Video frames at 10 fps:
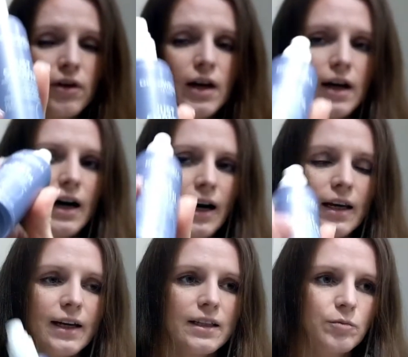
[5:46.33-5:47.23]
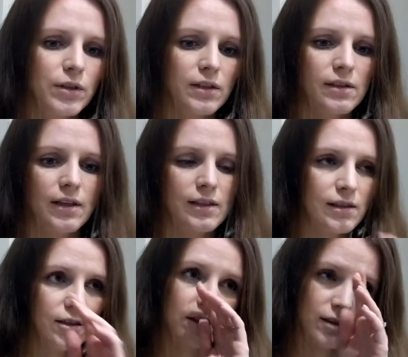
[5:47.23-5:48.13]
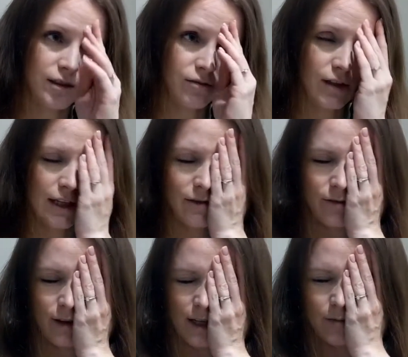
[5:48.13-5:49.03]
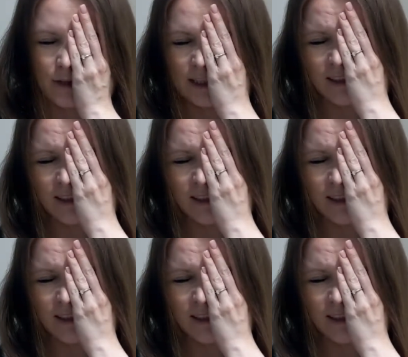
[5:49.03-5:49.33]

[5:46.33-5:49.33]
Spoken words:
I like it because it has just this really fine mist,